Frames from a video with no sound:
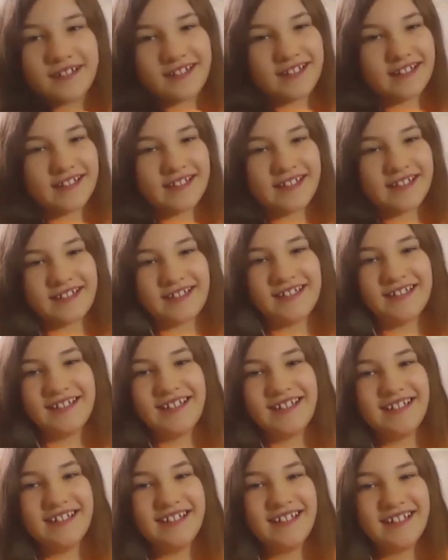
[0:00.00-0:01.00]
This is it.
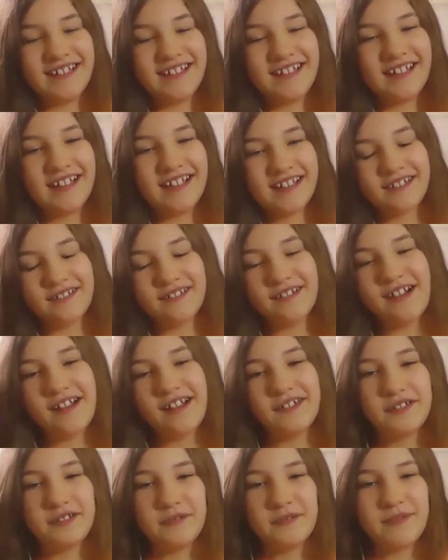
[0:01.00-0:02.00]
It's
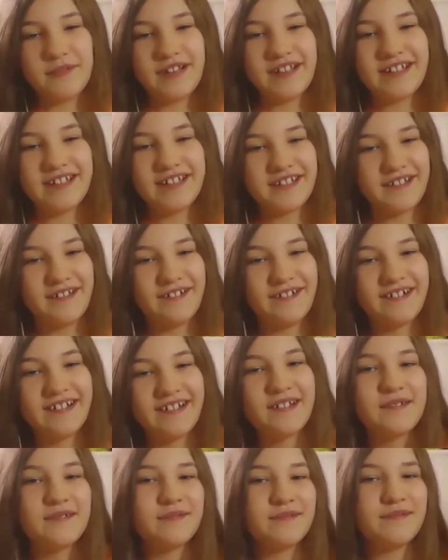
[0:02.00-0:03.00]
around 2 meters long,
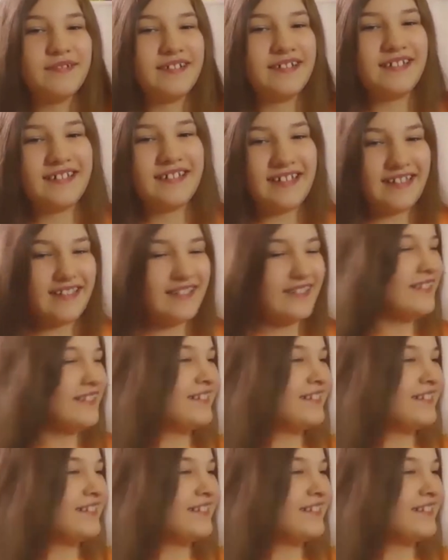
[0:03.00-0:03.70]
but yeah.